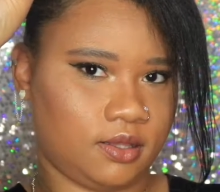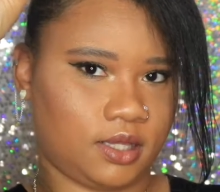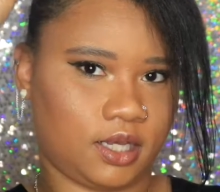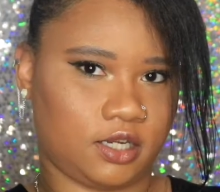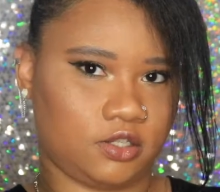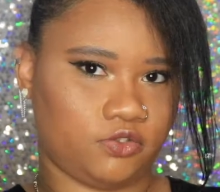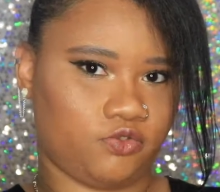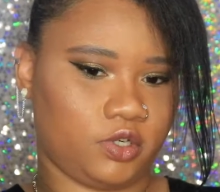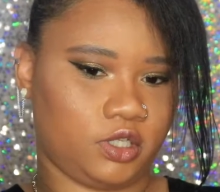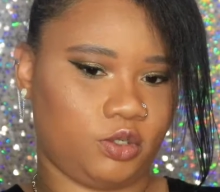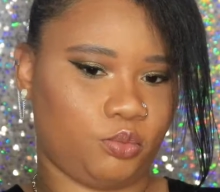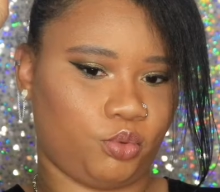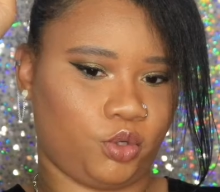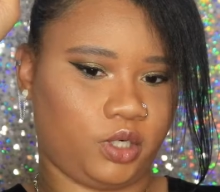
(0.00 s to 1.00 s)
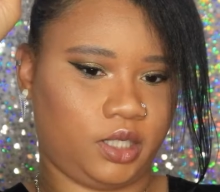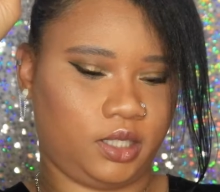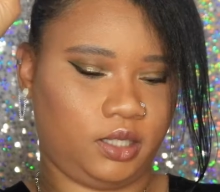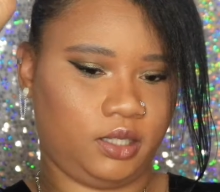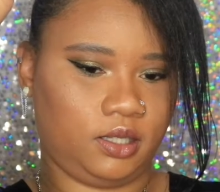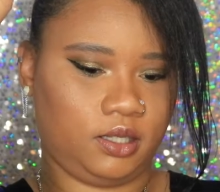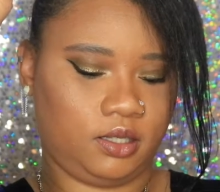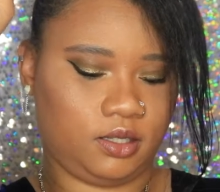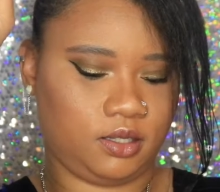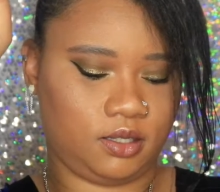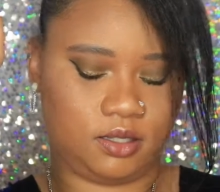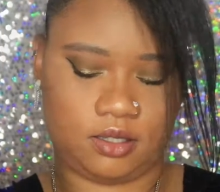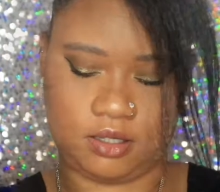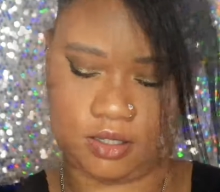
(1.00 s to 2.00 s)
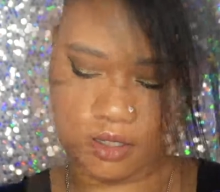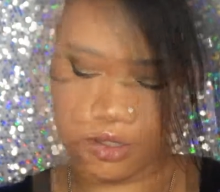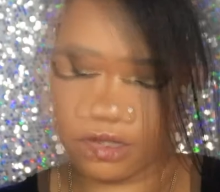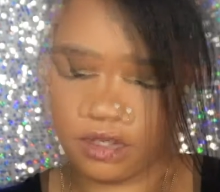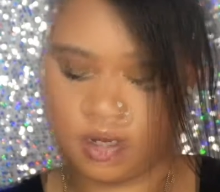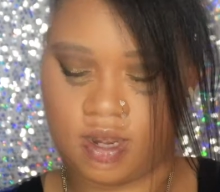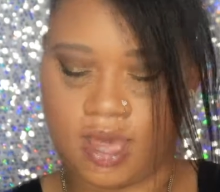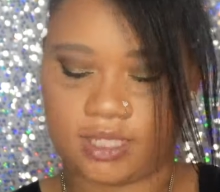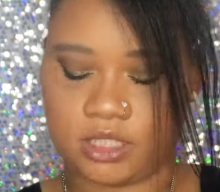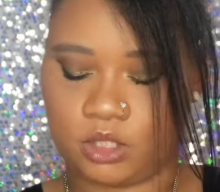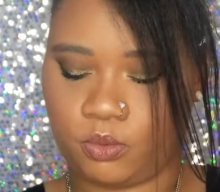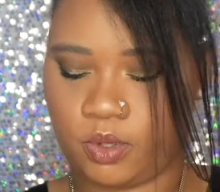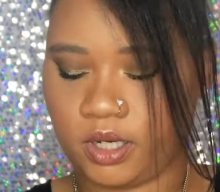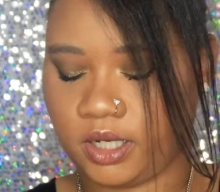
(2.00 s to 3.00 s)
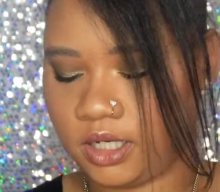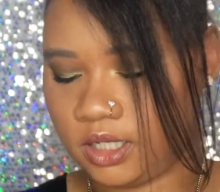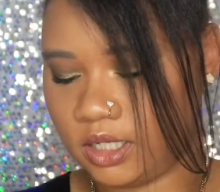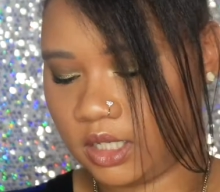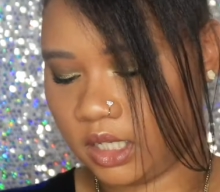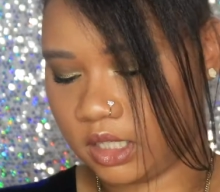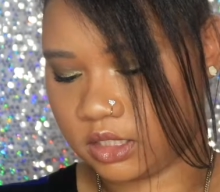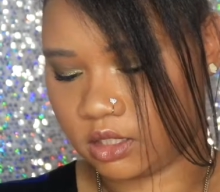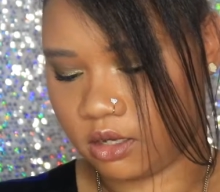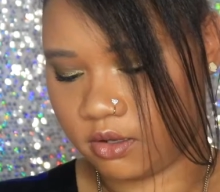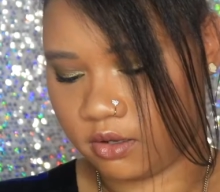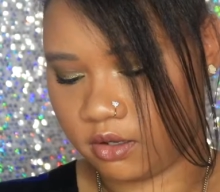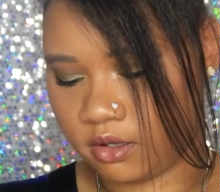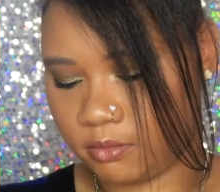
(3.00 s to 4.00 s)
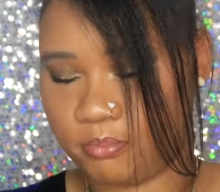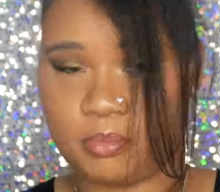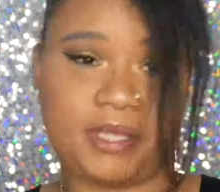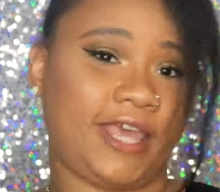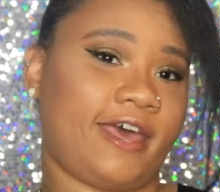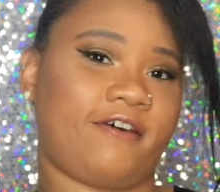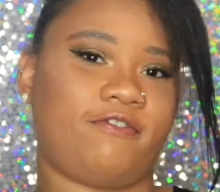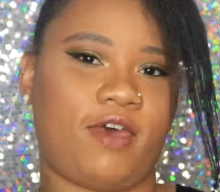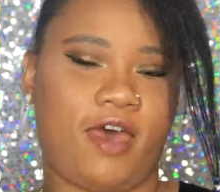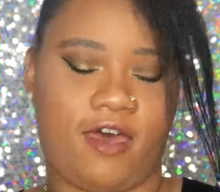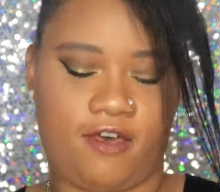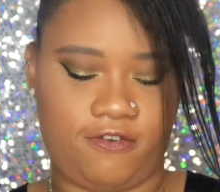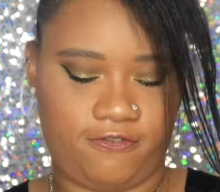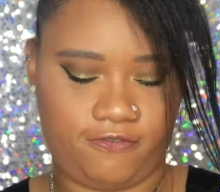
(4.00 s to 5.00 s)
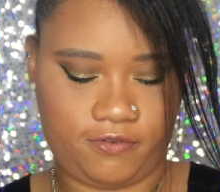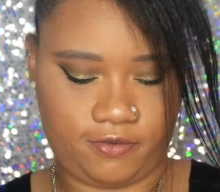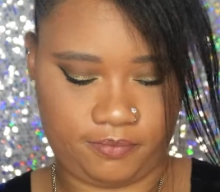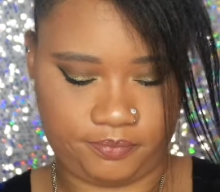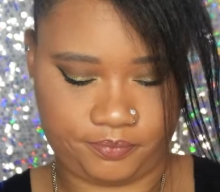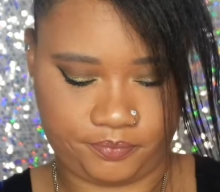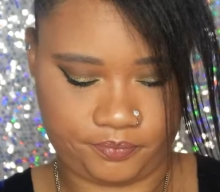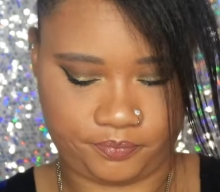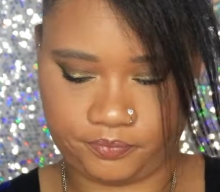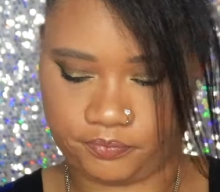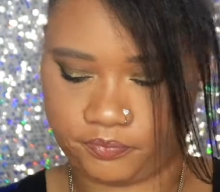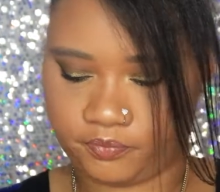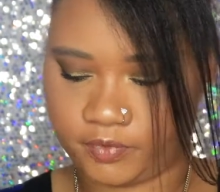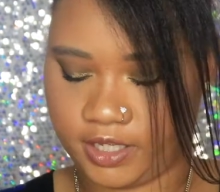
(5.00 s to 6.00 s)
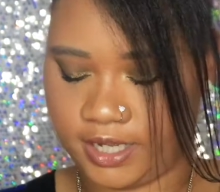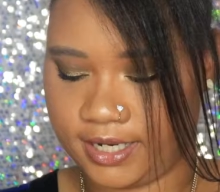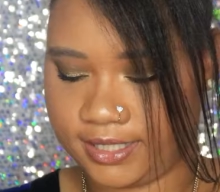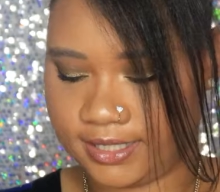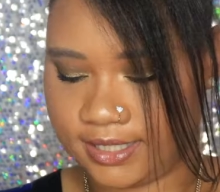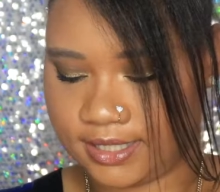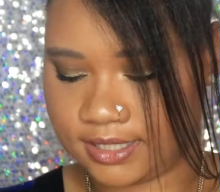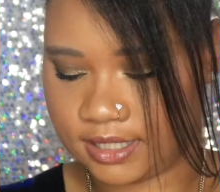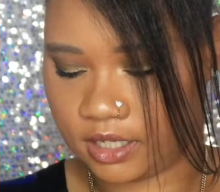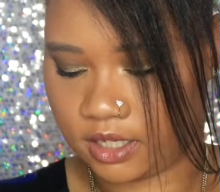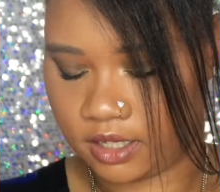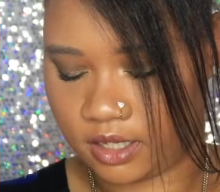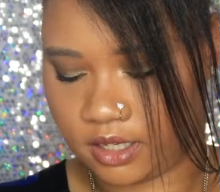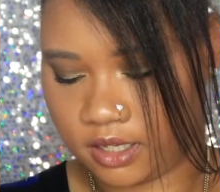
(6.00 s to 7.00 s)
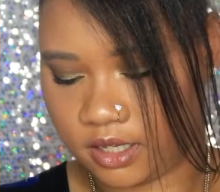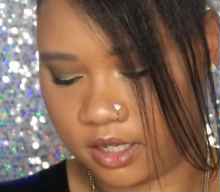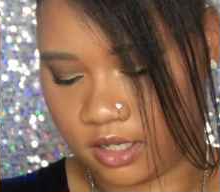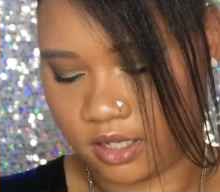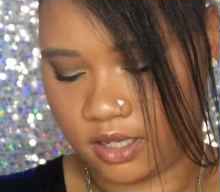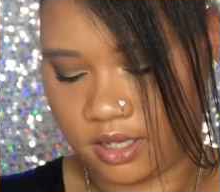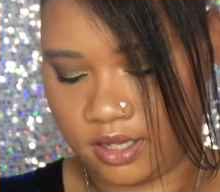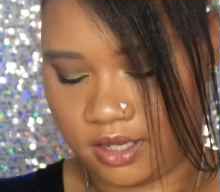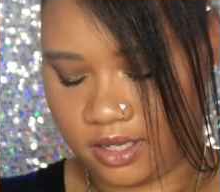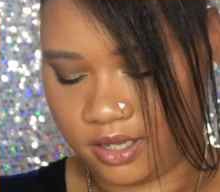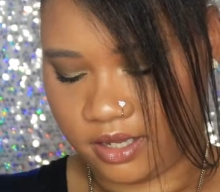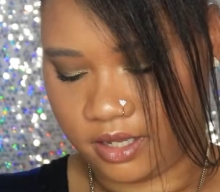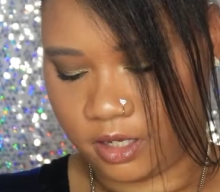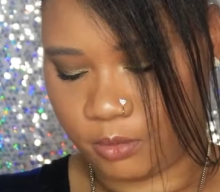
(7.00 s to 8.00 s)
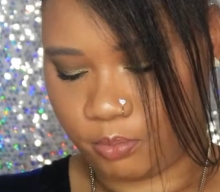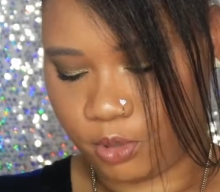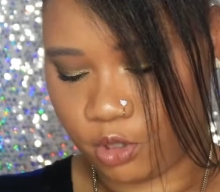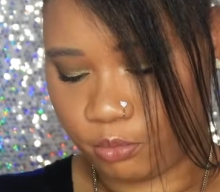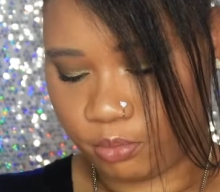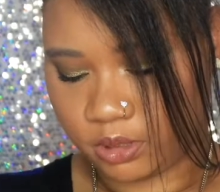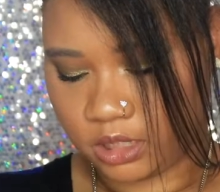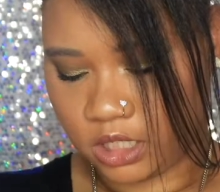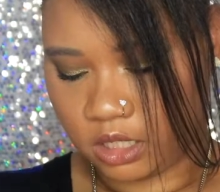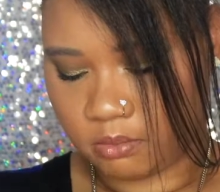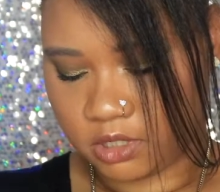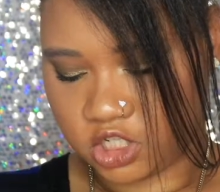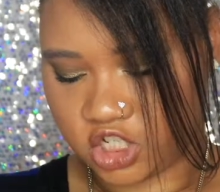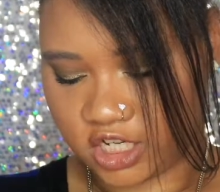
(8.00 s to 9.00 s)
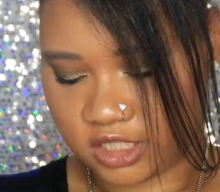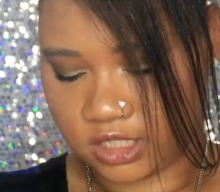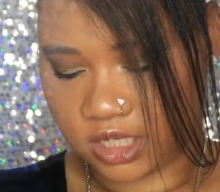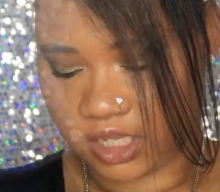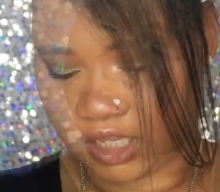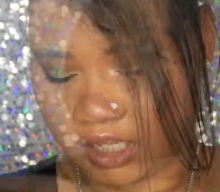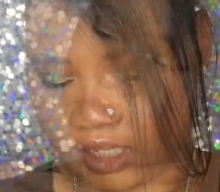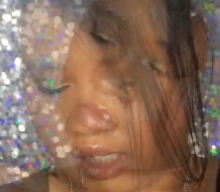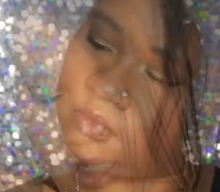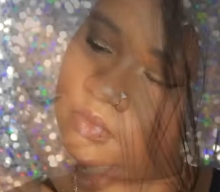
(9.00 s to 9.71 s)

That is really pretty. The next one is called BFF, and this is like a purpley magenta.